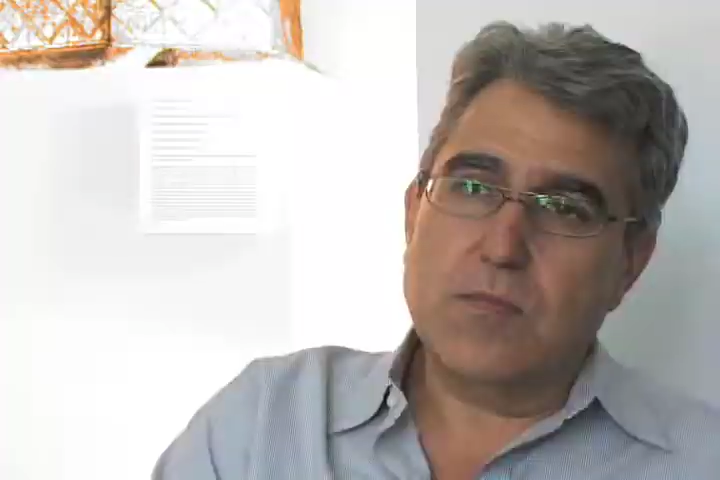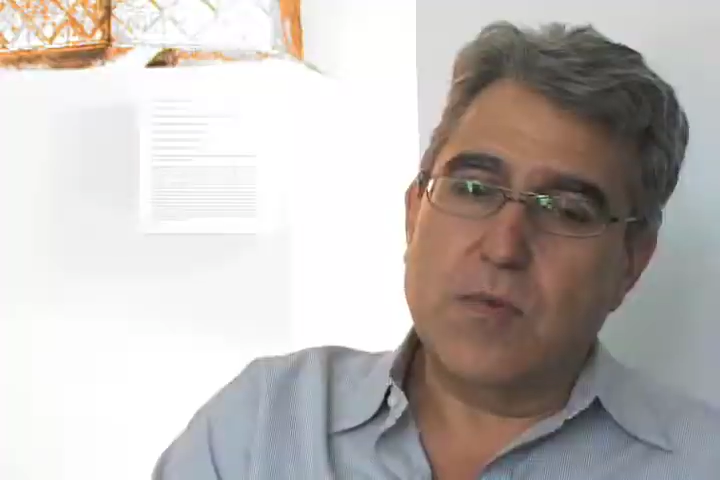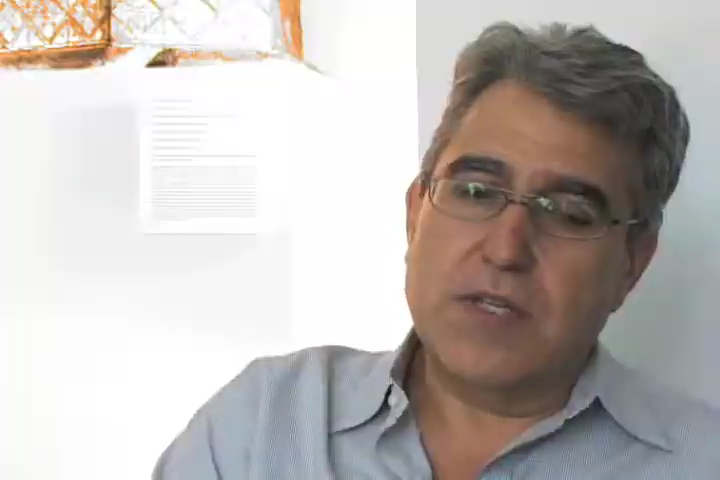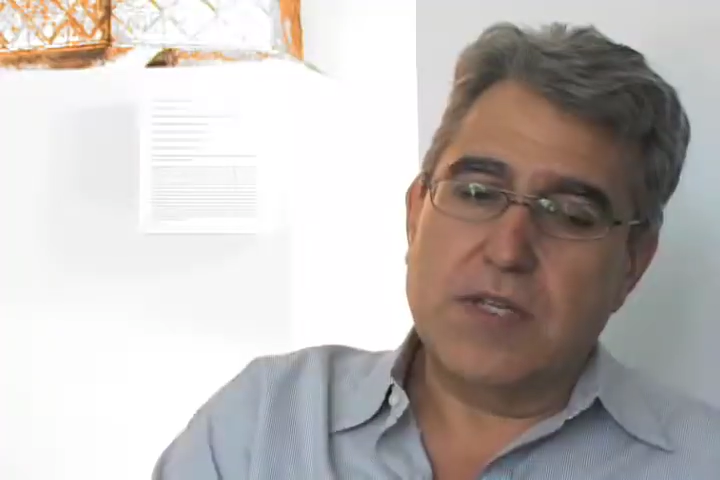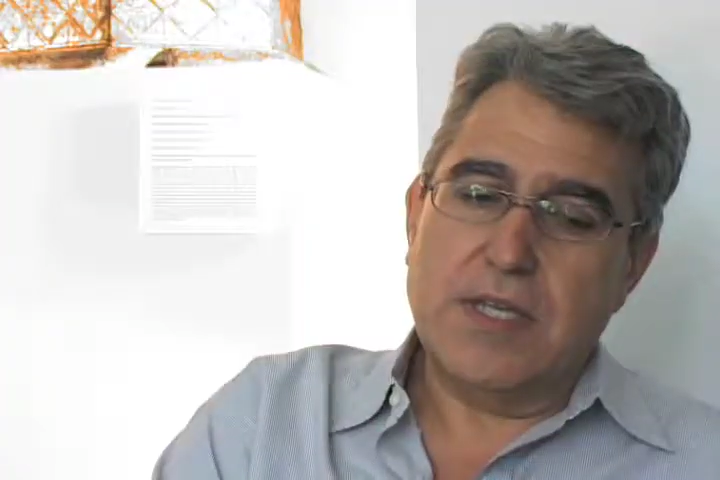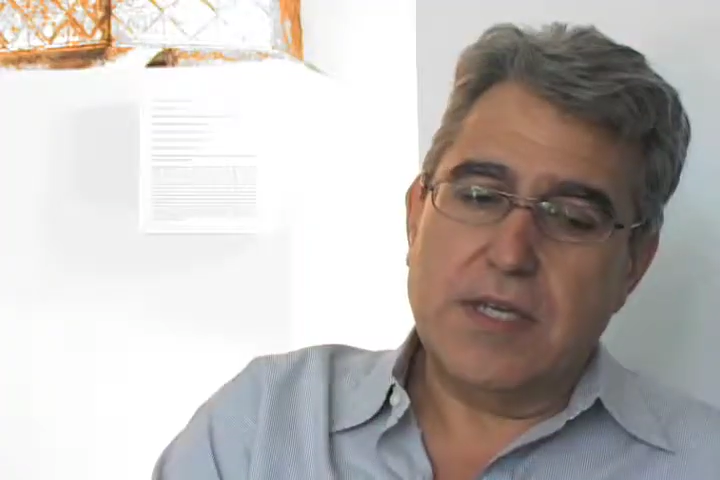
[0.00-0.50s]

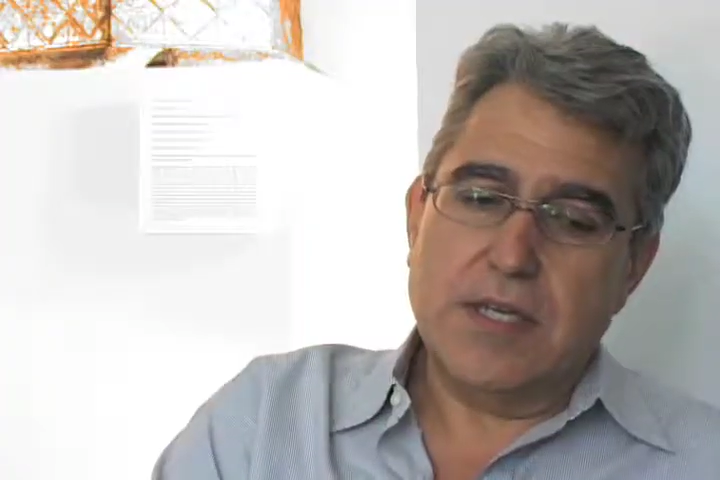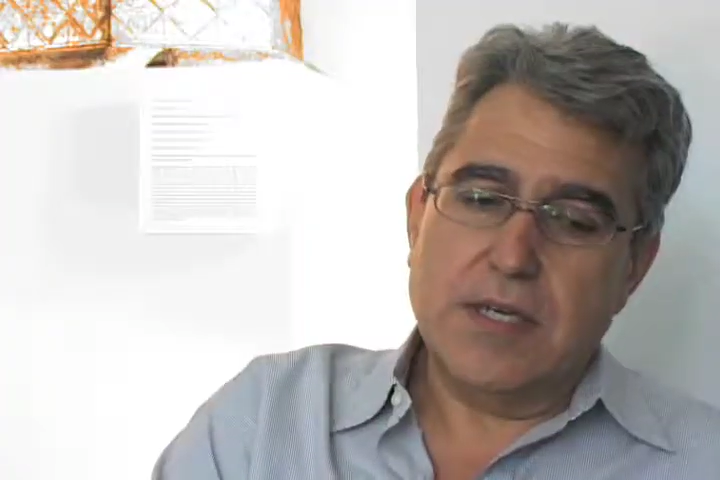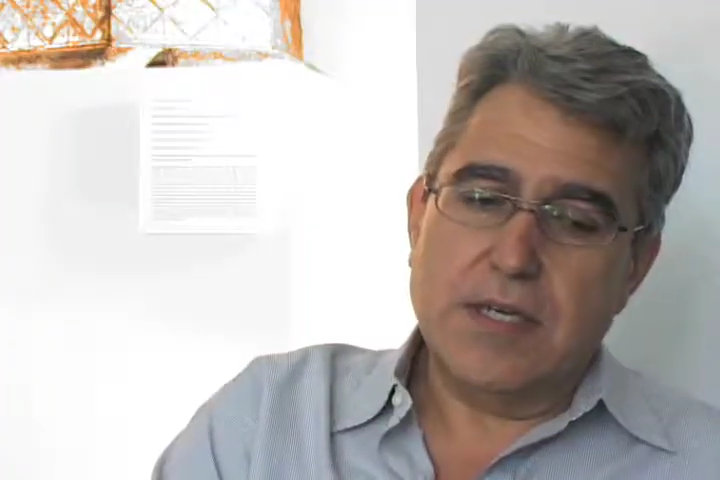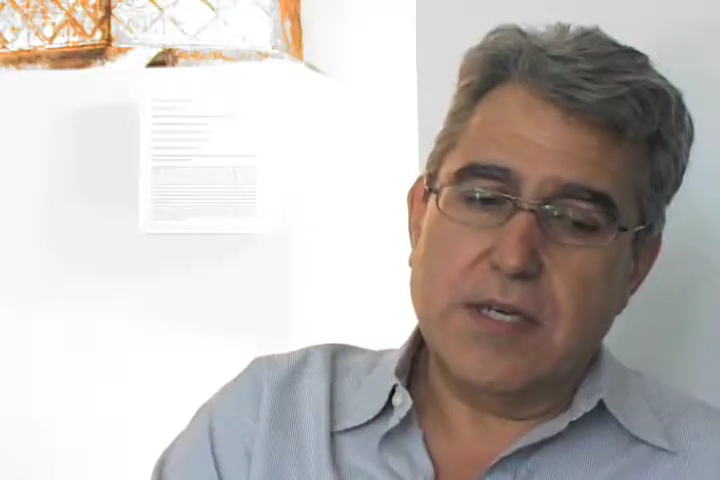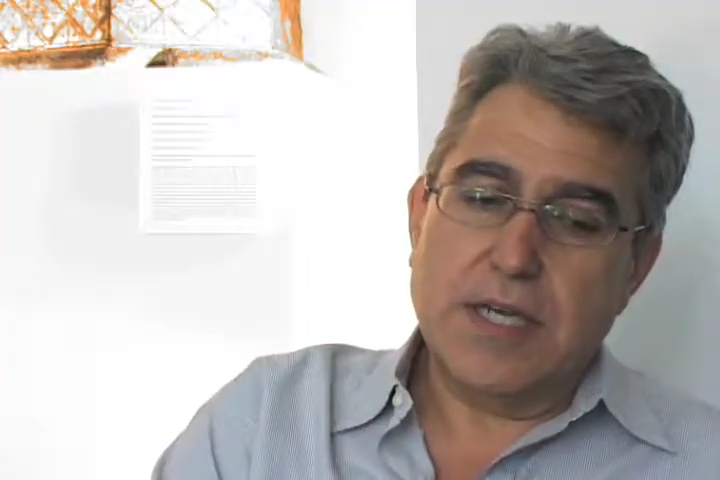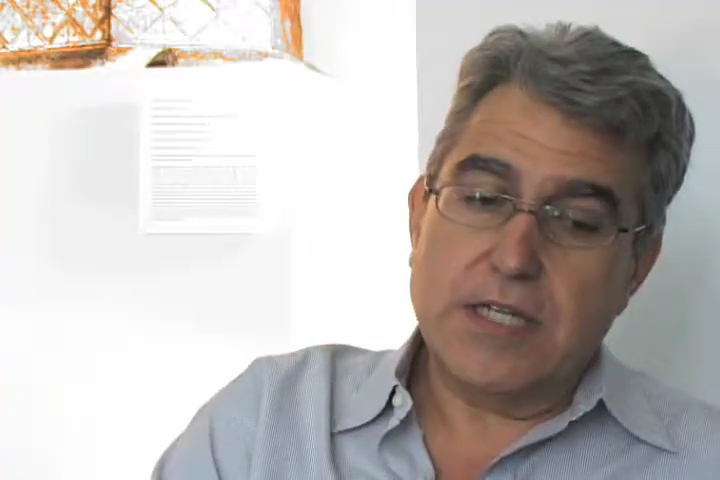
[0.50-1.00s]
When the uh,
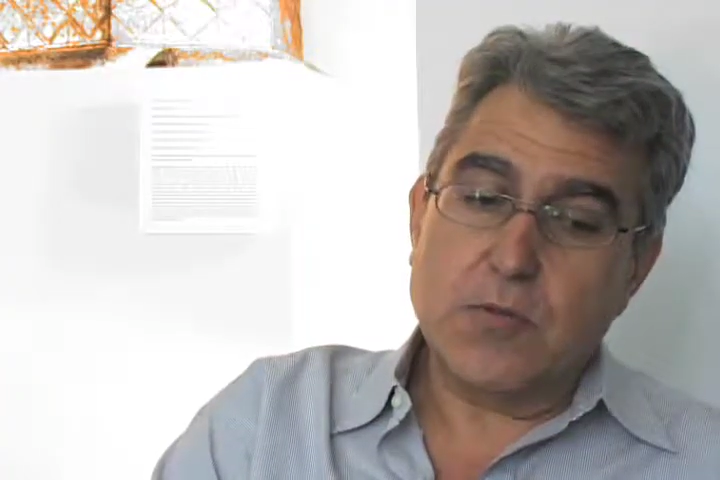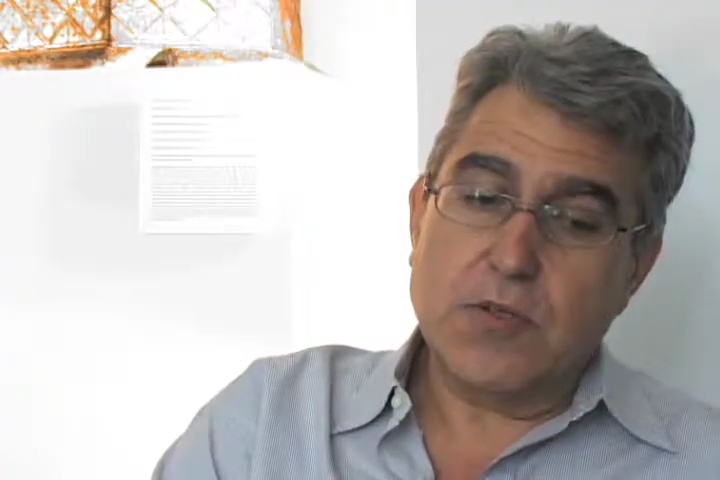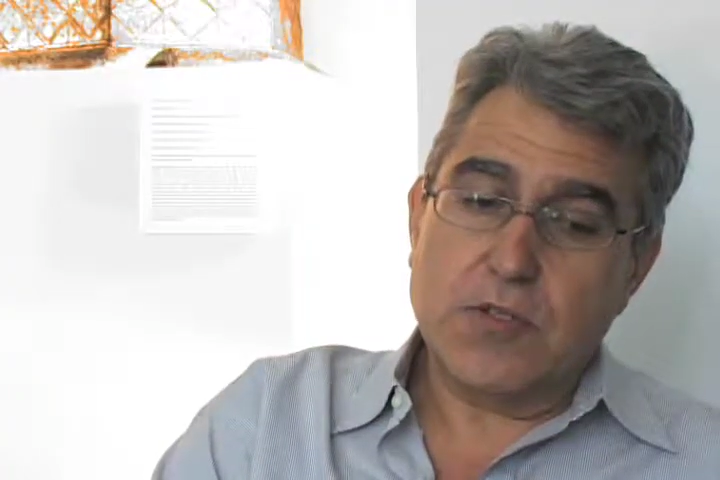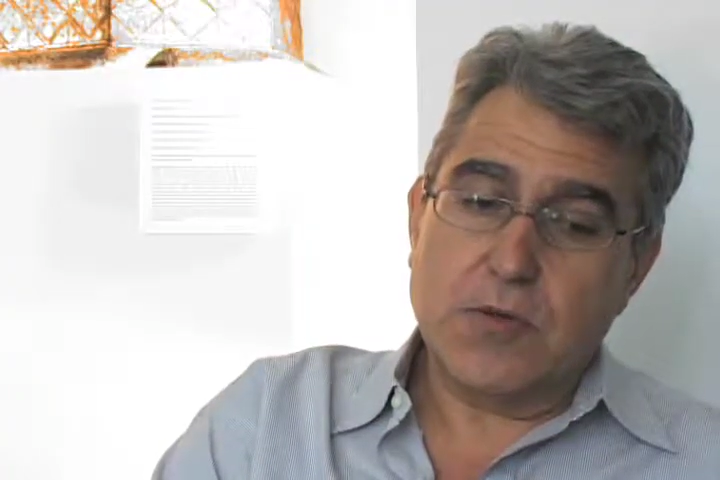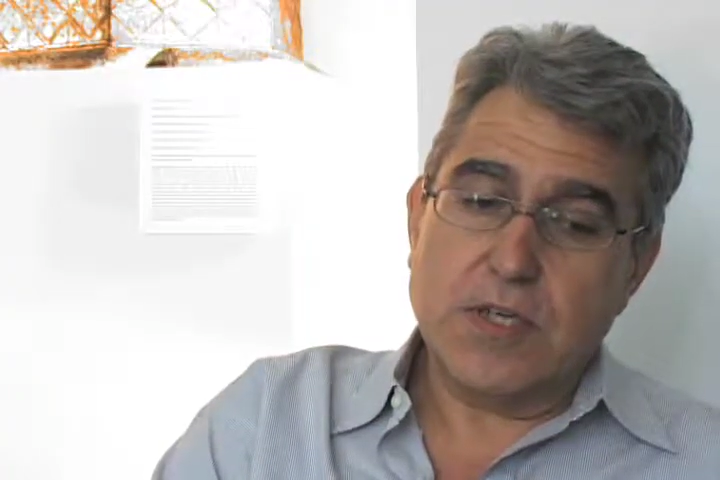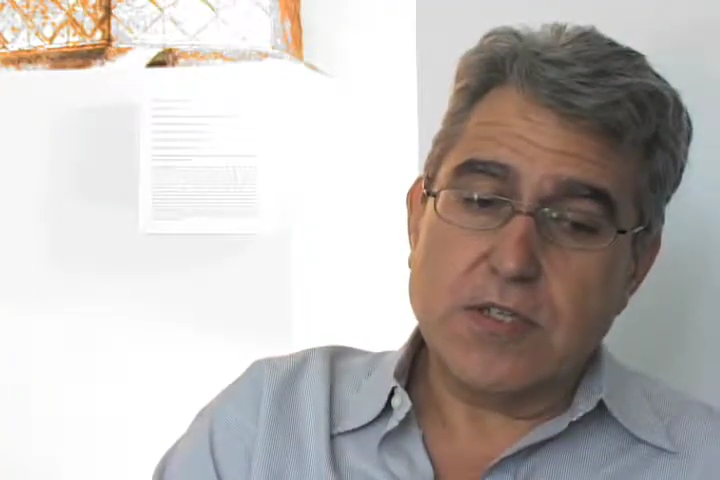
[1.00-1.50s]

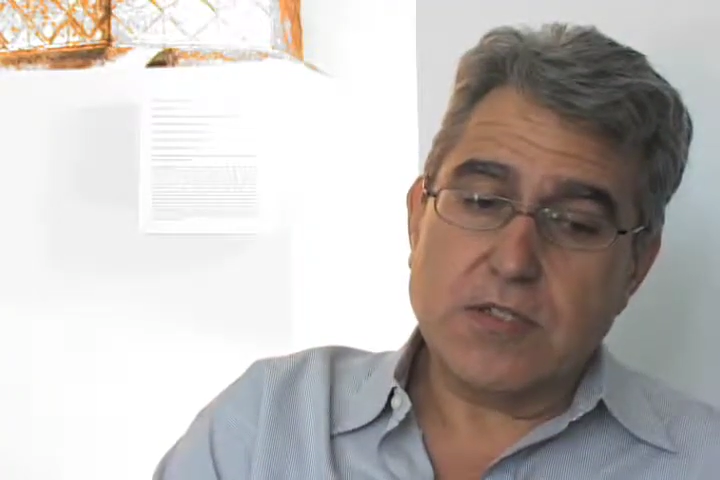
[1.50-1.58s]
Edward Durell